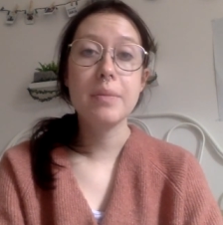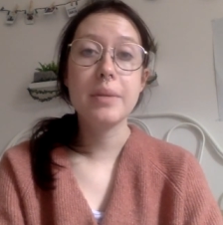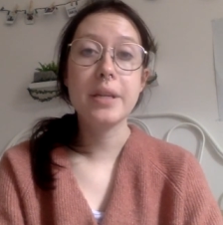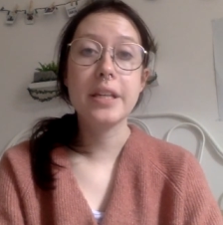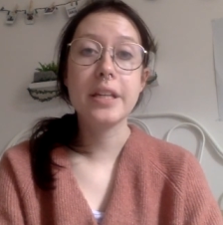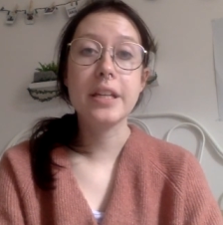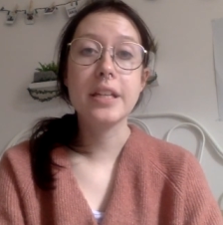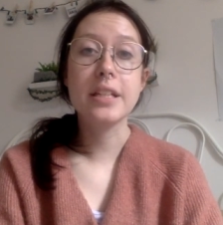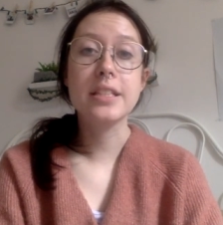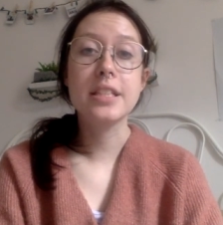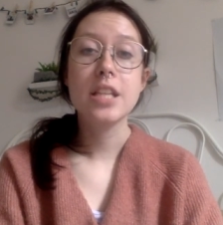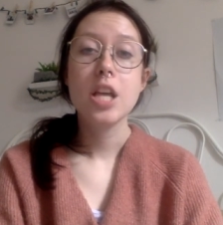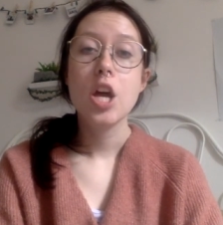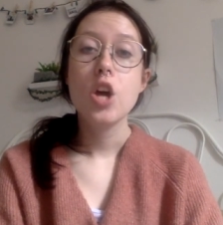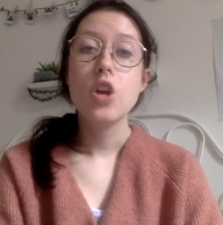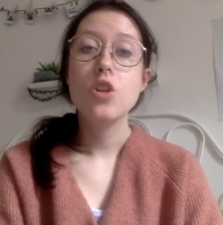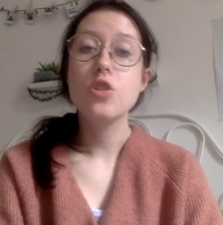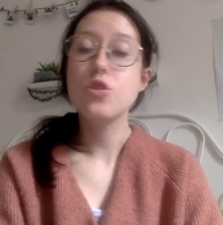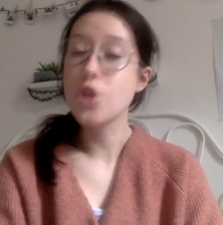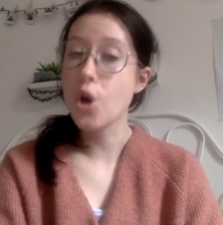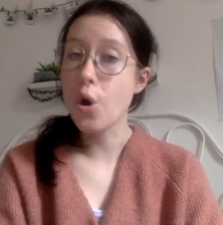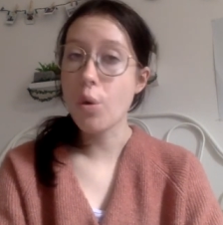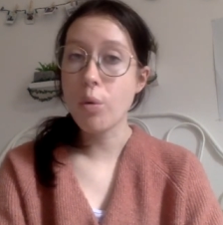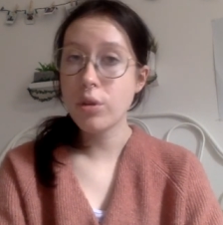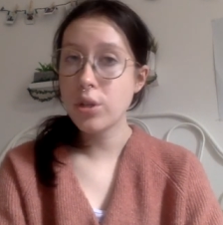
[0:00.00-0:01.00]
because
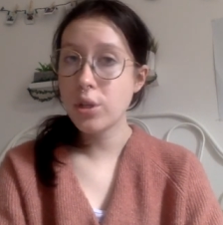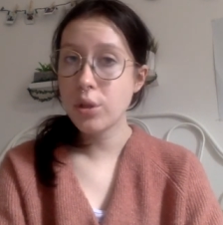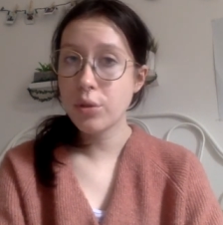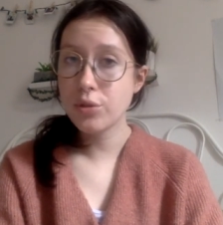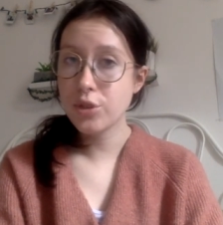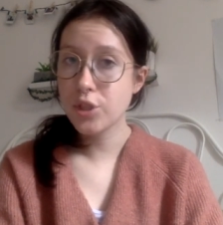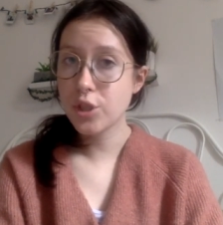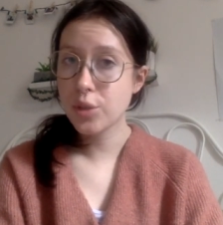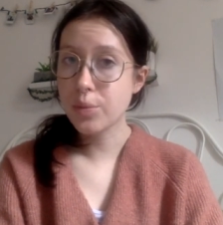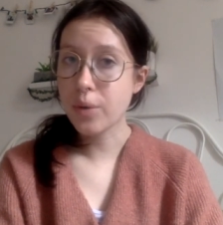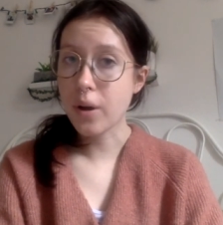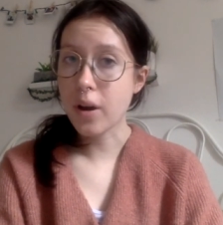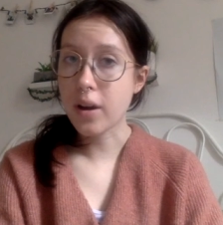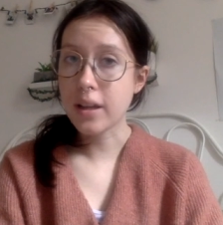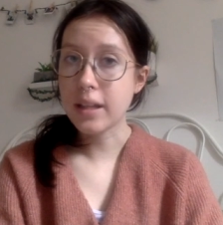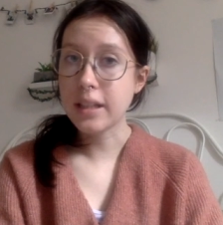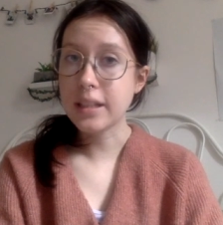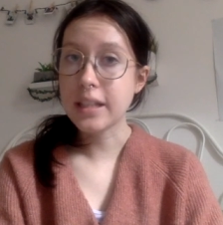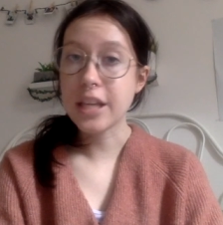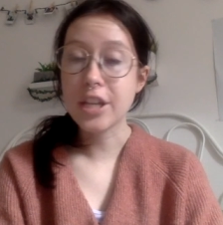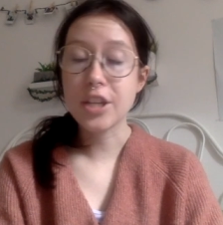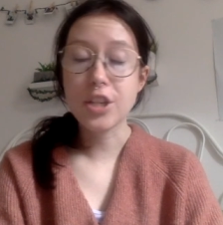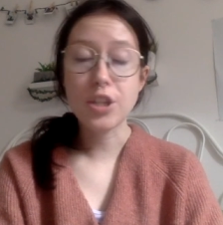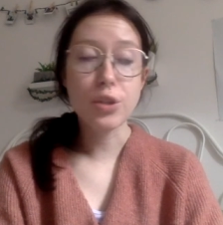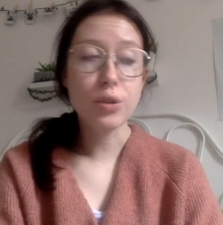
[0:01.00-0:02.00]
no one knows your body
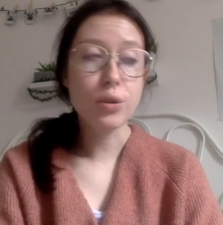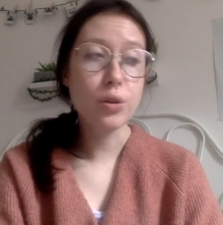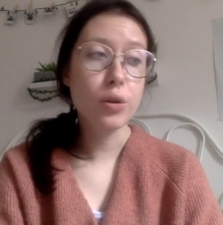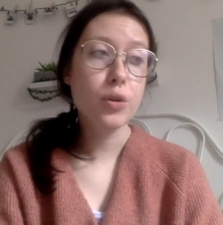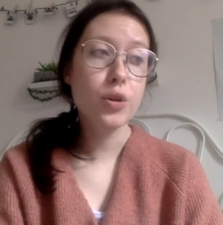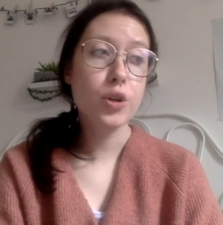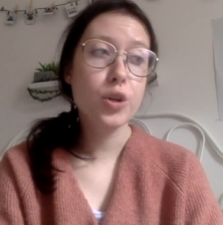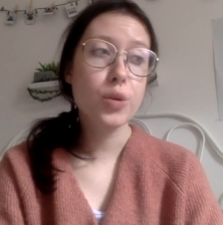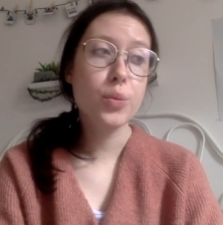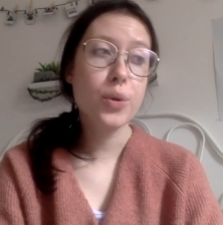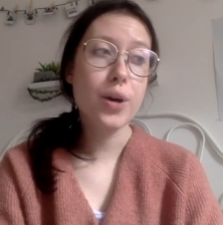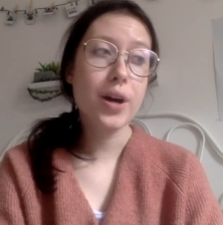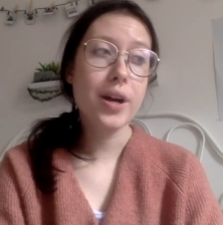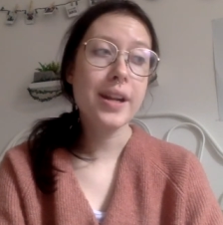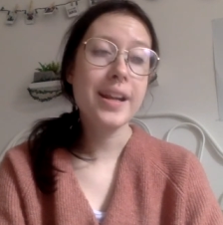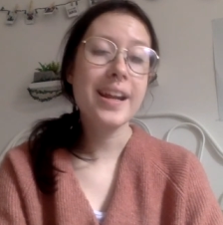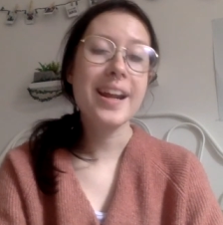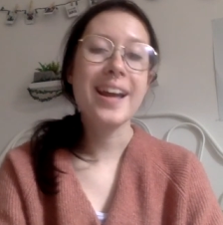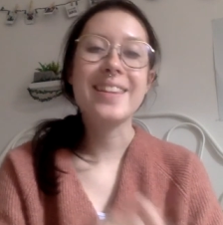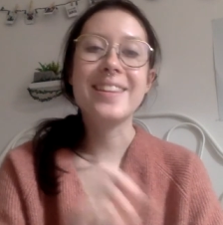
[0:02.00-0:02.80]
like you know your body,